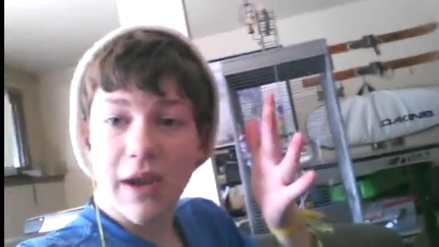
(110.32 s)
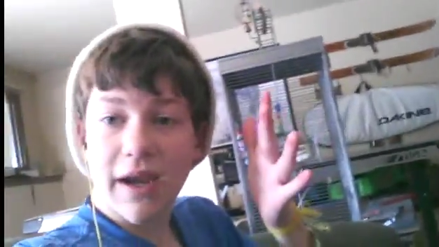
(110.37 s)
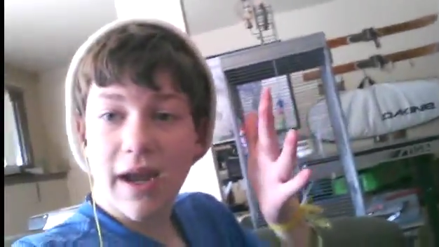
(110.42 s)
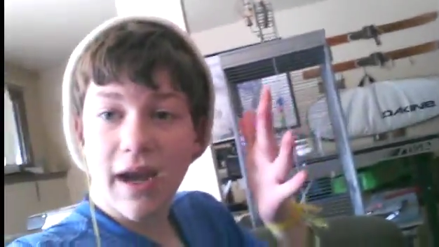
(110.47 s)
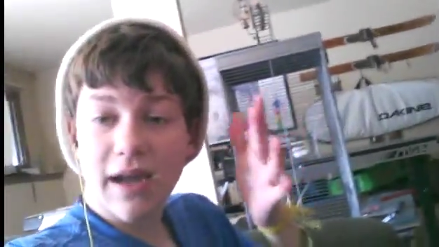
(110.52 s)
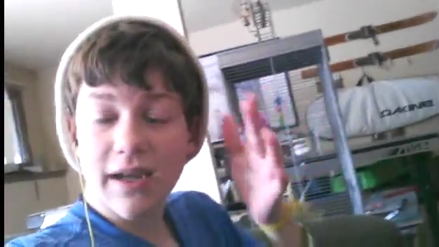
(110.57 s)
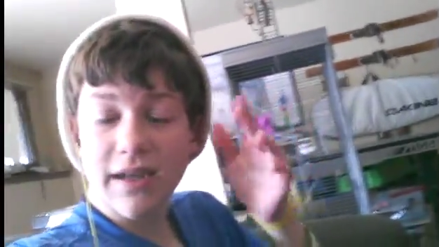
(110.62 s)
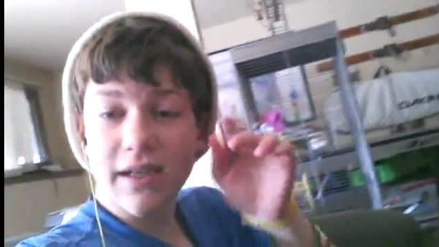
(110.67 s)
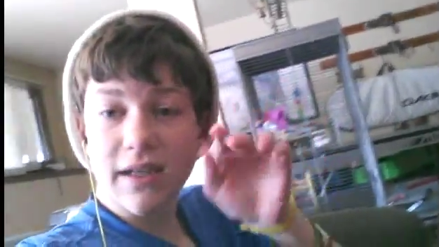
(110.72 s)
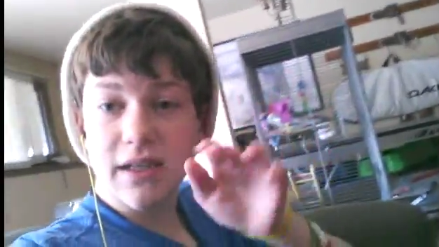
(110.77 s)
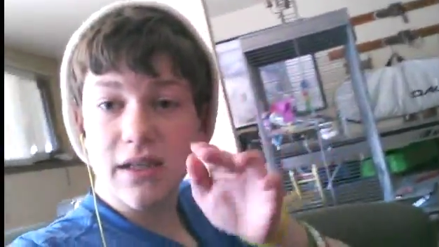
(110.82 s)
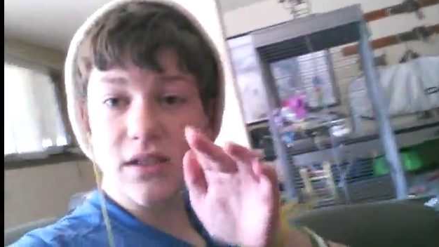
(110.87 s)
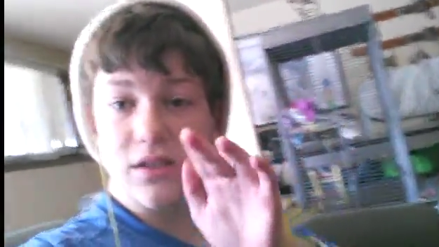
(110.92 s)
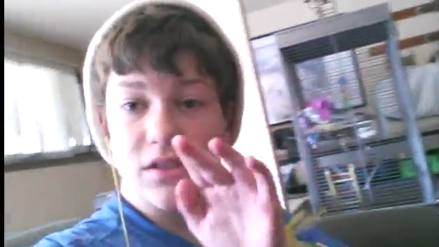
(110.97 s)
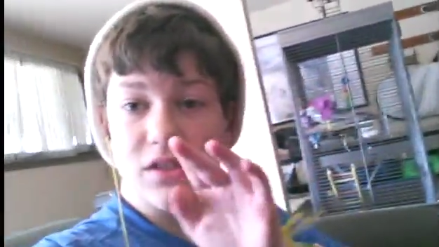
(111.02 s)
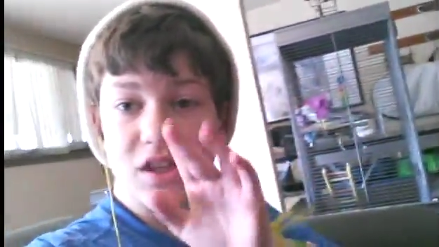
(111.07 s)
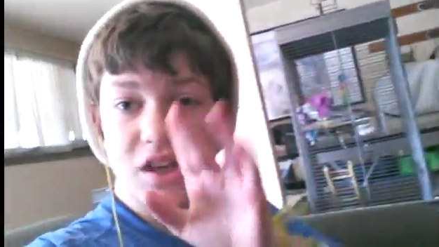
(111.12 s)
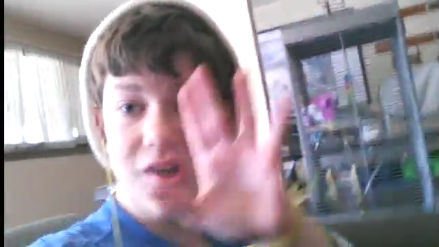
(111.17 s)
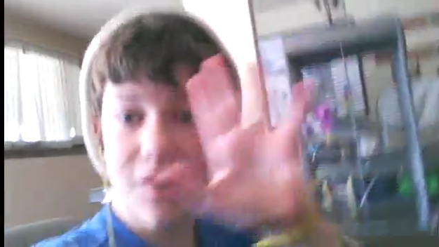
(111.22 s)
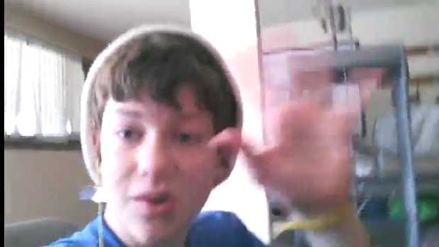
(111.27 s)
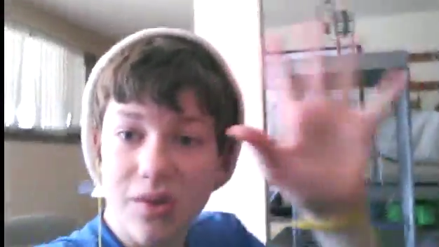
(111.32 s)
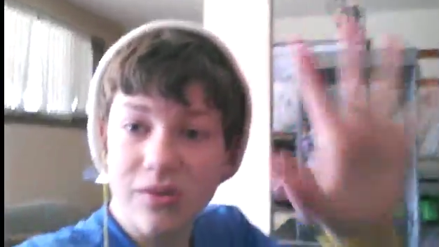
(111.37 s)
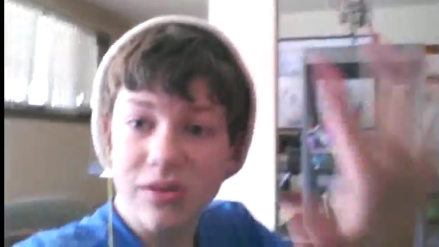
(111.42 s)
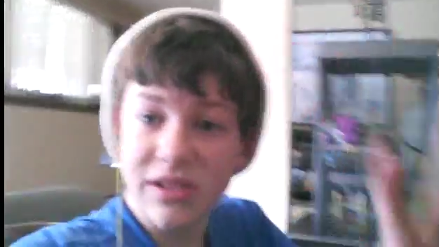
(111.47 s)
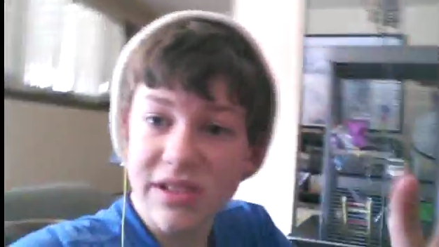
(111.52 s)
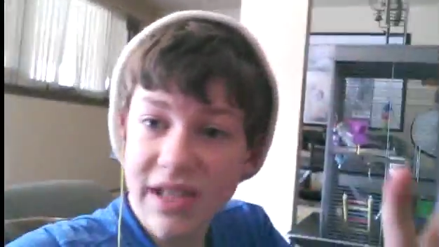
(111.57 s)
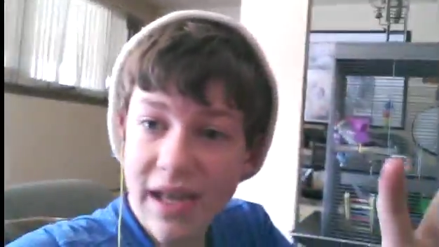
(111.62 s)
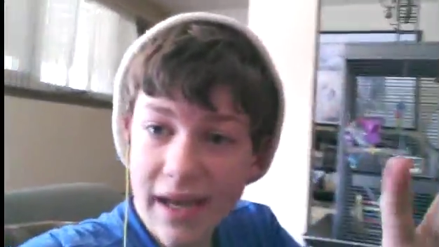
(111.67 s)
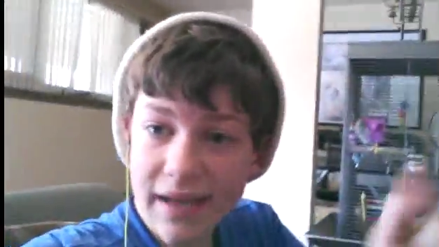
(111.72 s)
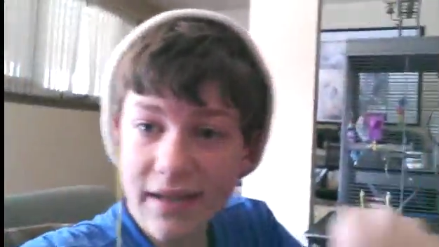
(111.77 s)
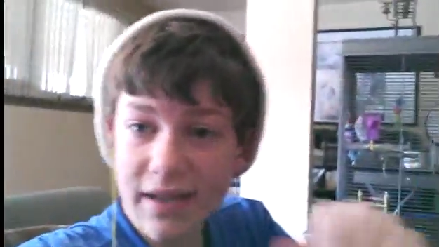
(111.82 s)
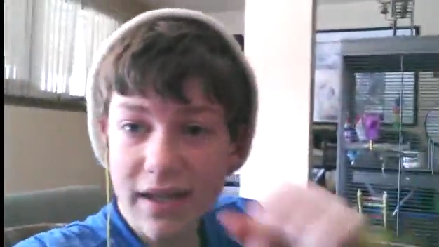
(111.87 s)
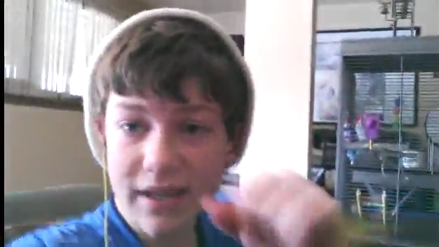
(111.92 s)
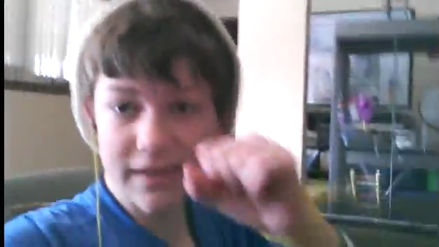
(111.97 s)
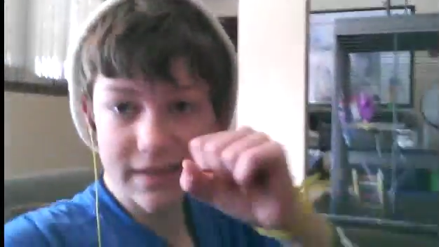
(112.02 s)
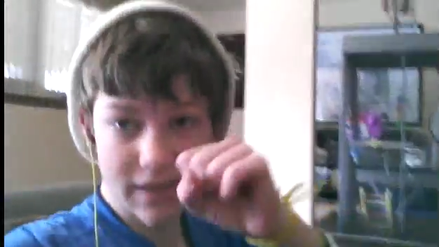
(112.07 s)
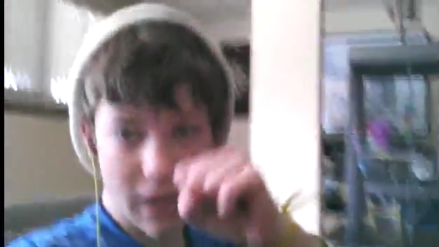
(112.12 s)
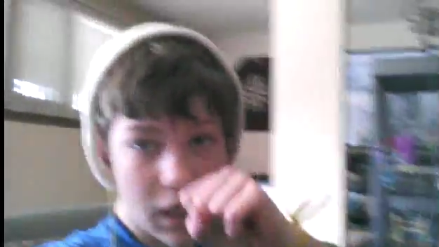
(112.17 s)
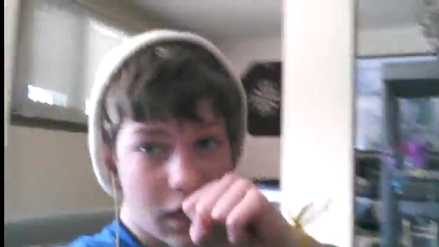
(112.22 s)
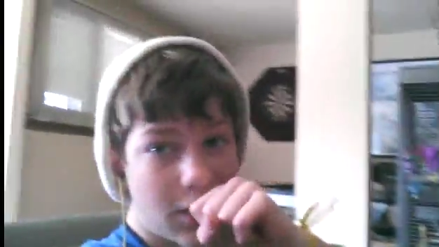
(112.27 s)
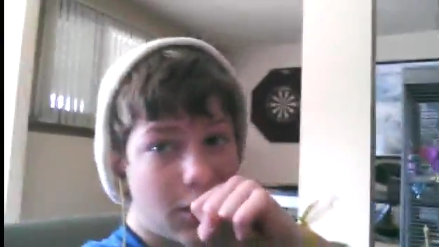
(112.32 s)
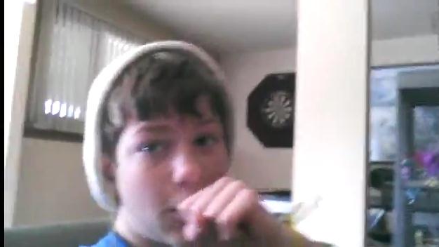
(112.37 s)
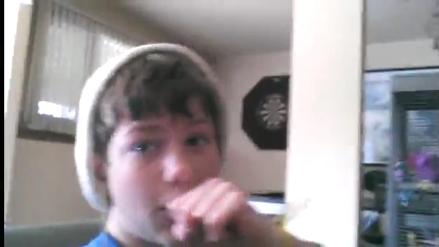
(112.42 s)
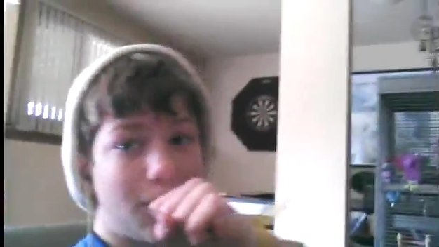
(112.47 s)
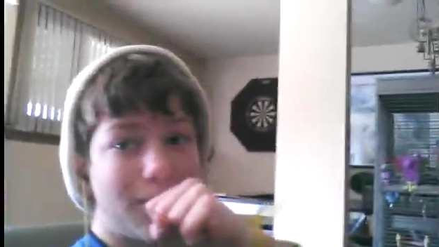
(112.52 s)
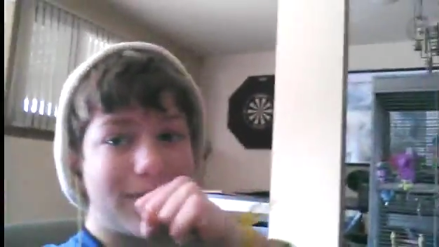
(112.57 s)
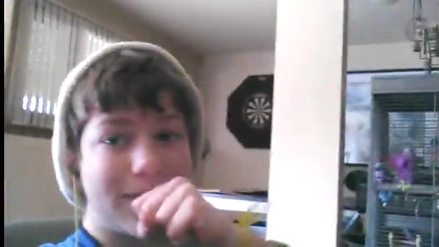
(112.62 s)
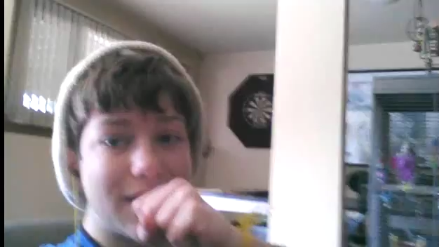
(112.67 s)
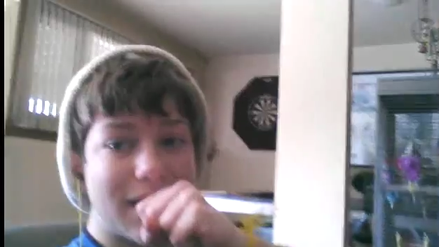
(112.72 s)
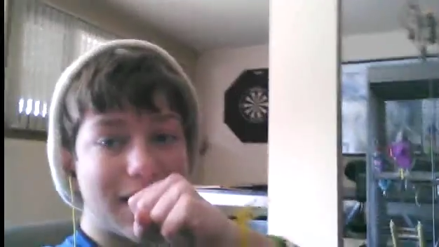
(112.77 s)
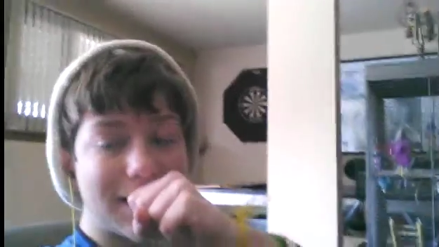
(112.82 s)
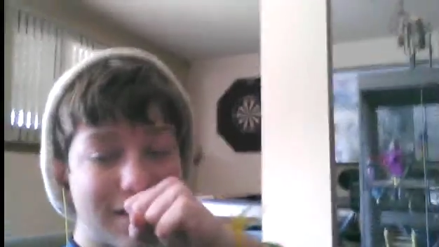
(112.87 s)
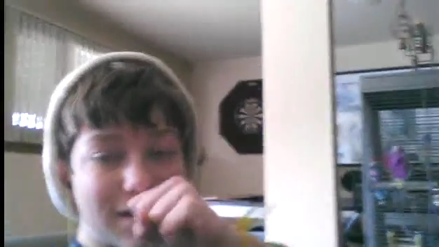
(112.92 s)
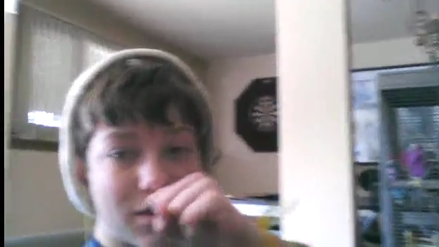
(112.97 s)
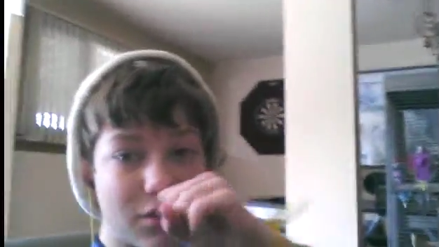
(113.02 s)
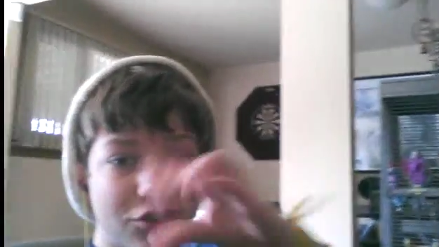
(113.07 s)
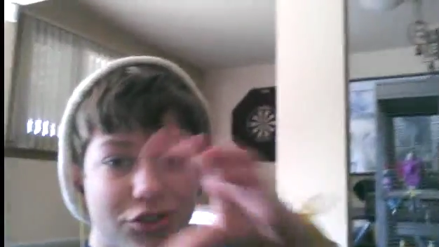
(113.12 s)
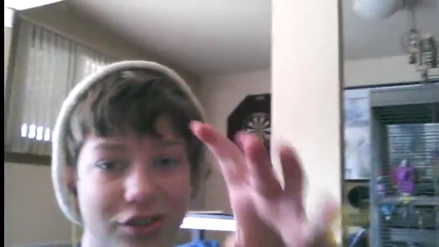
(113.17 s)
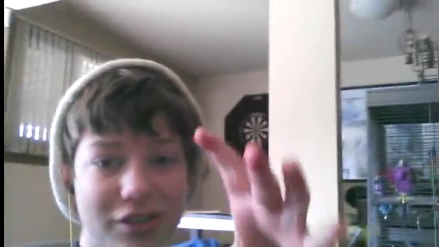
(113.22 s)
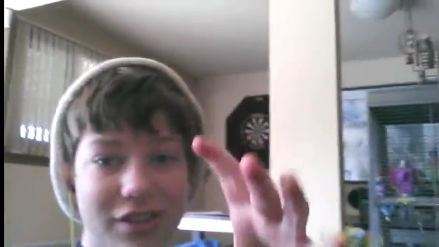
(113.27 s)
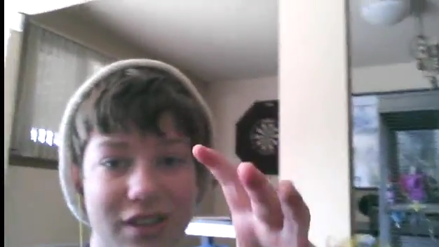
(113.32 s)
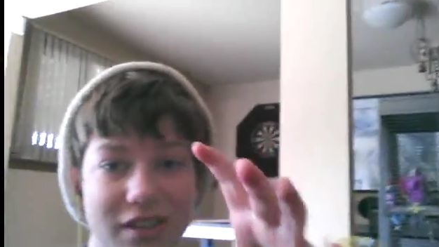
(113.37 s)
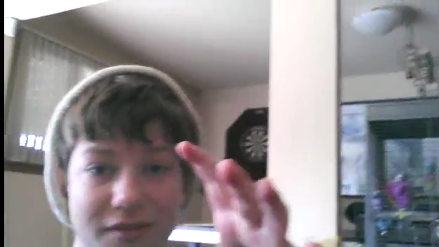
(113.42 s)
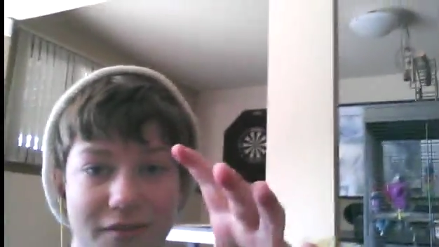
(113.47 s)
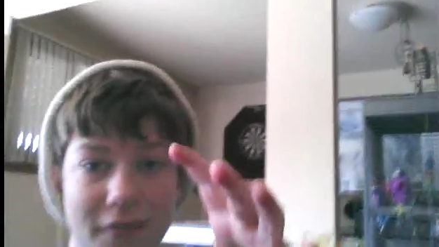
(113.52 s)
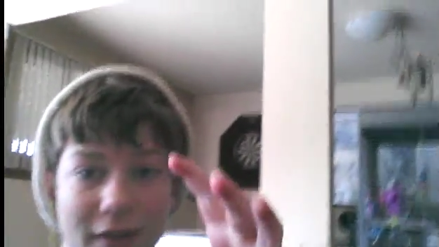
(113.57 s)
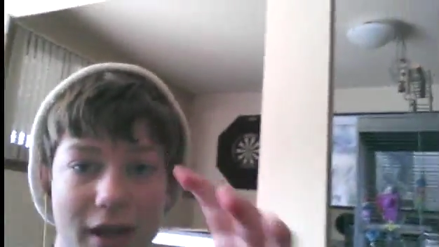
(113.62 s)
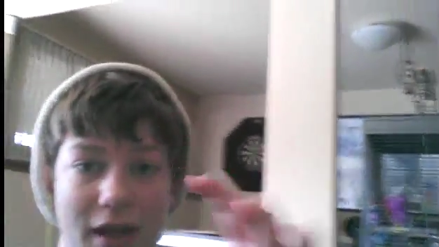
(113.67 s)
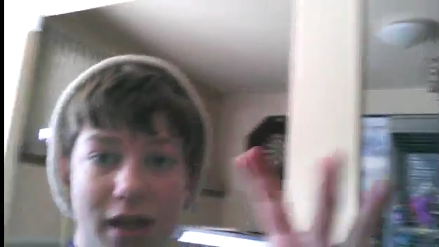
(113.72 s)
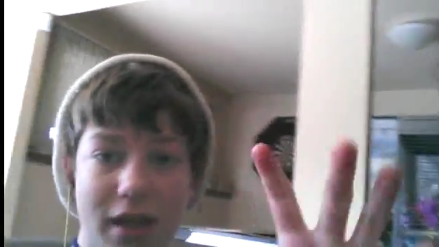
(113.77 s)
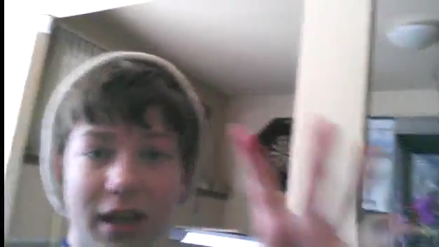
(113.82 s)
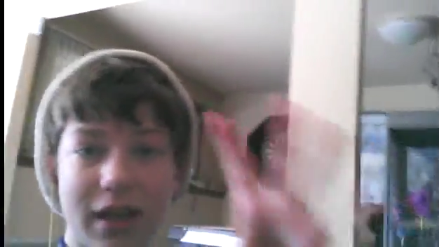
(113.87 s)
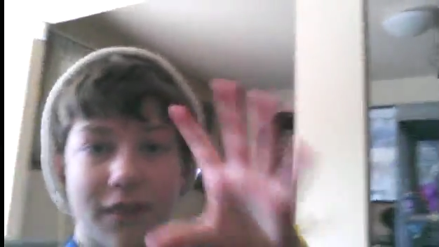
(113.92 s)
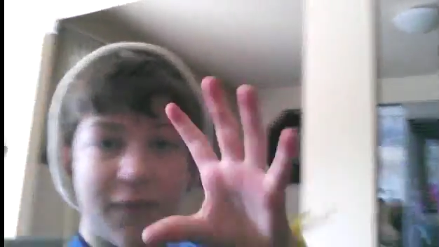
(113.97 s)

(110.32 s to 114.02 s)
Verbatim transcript: went hiking, so yeah, guys. Hopefully you guys enjoyed this vlog.